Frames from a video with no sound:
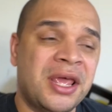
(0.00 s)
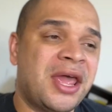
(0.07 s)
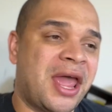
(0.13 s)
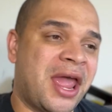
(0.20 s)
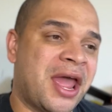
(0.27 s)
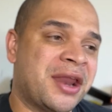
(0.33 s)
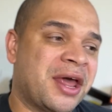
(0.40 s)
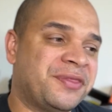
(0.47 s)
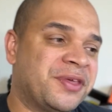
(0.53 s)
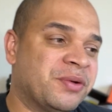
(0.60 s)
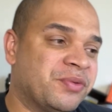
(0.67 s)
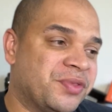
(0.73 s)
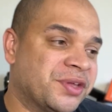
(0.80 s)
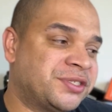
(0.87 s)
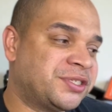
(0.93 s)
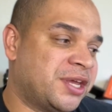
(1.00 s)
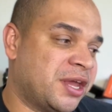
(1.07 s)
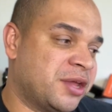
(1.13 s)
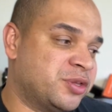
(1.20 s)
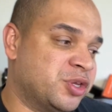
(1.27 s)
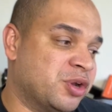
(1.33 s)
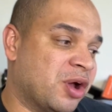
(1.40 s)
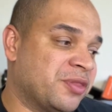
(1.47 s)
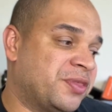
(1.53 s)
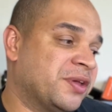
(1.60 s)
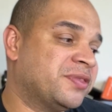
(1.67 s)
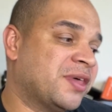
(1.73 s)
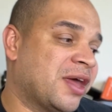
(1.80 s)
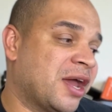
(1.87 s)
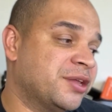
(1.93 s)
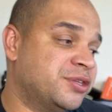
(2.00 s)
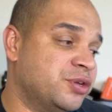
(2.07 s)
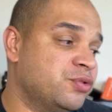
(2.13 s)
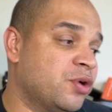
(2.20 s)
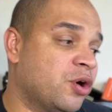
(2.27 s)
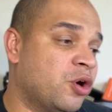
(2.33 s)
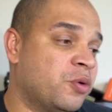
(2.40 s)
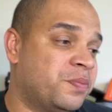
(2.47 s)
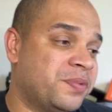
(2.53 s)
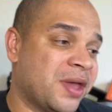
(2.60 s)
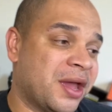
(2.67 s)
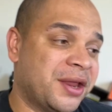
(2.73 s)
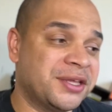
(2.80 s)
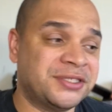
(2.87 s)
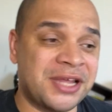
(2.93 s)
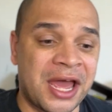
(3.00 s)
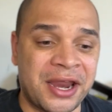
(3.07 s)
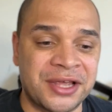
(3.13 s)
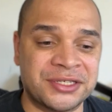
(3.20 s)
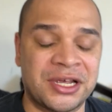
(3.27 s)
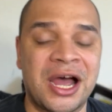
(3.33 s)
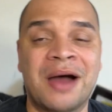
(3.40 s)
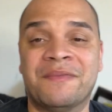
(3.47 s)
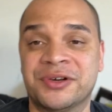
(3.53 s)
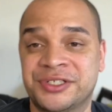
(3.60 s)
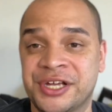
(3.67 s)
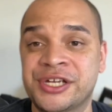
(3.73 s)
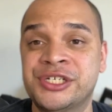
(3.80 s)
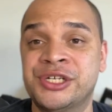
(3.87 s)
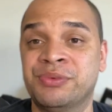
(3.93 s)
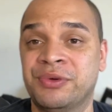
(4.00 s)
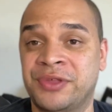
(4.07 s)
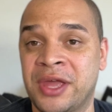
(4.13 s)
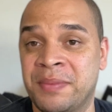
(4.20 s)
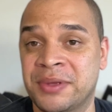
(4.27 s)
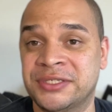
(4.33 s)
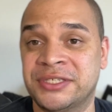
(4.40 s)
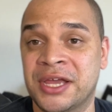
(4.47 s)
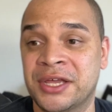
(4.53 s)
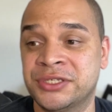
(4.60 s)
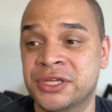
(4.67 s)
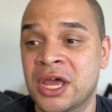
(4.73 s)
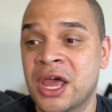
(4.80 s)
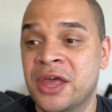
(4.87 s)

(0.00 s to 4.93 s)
And I think with this kid, I think that I do hope that his dad has a conversation with him and says,